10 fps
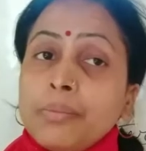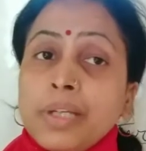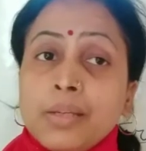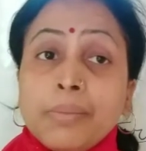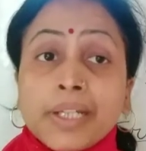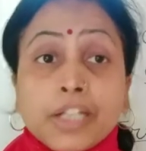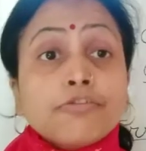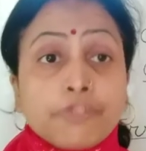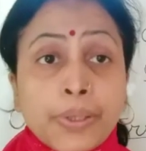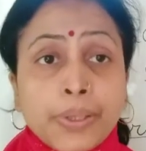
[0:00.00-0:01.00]
making
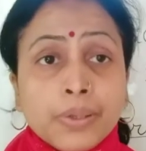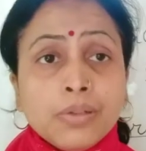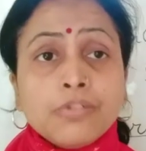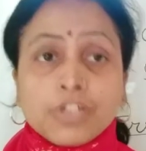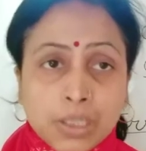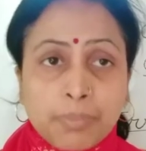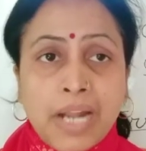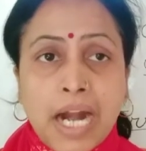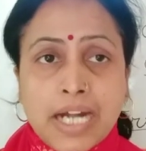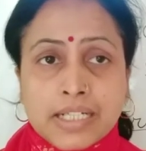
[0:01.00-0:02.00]
food, no, for the
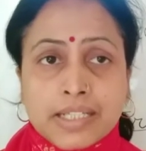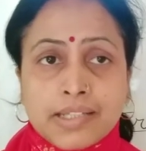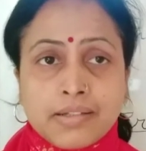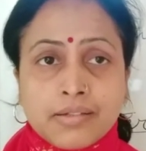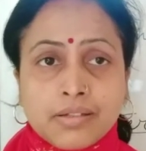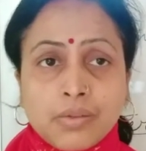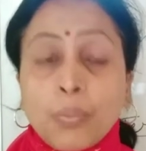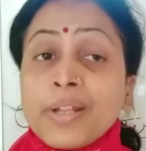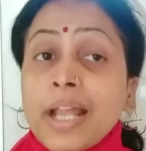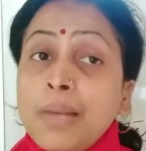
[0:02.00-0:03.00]
plants
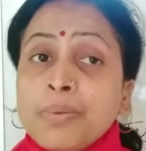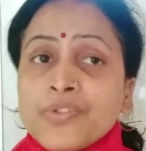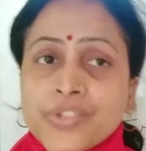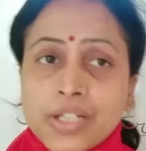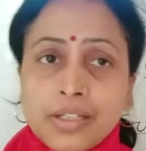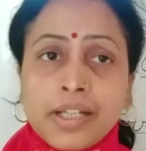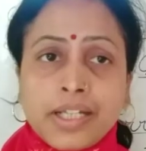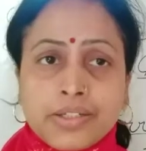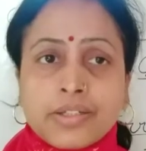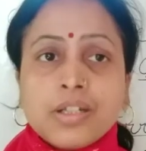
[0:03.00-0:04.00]
with the help of
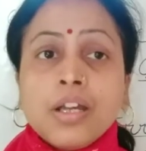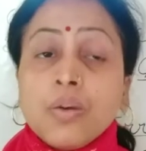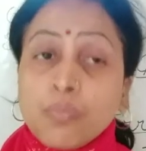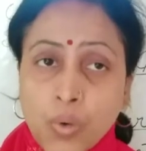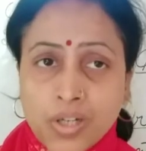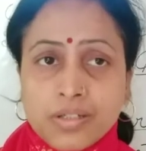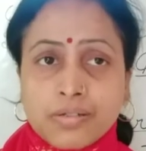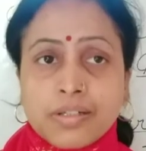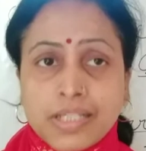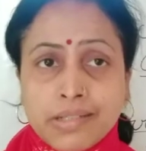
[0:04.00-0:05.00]
sunlight,
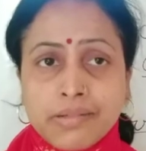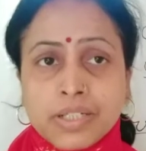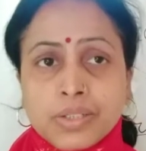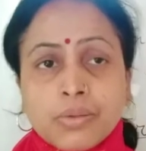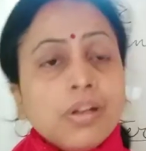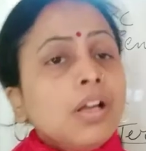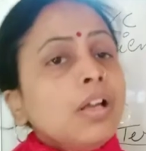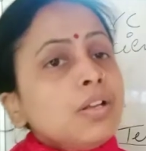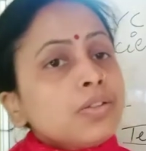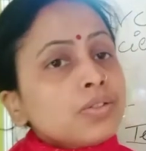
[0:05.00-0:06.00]
water, isn't it? No.
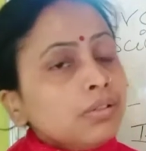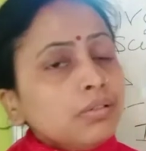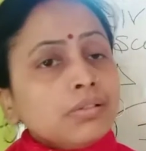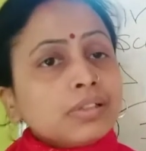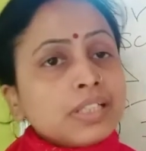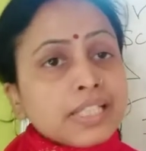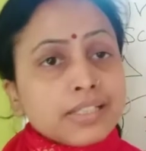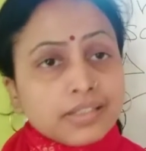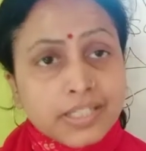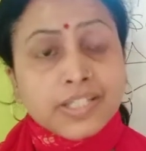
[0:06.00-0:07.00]
So this
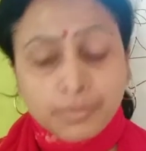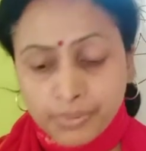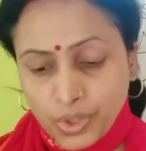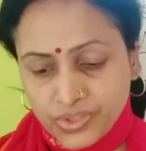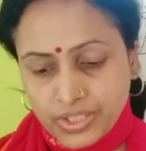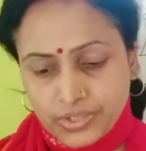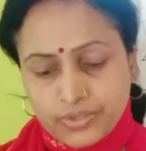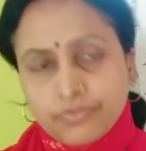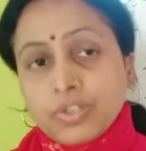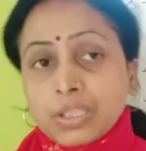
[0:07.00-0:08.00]
is the
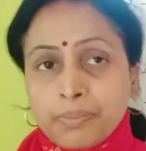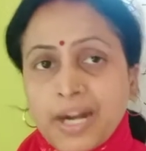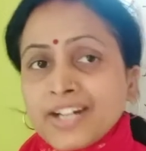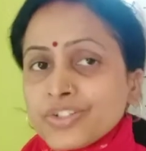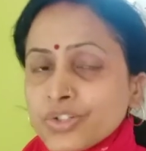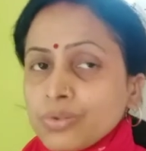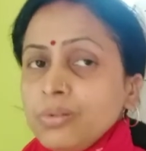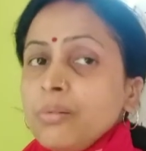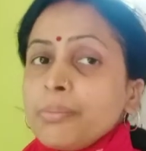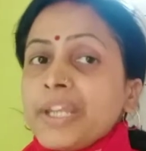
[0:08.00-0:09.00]
process for the plants
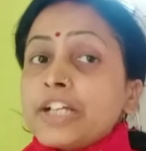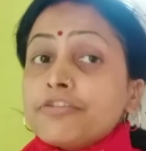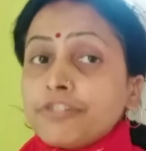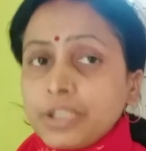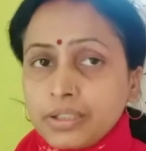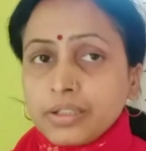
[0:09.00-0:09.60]
to make food.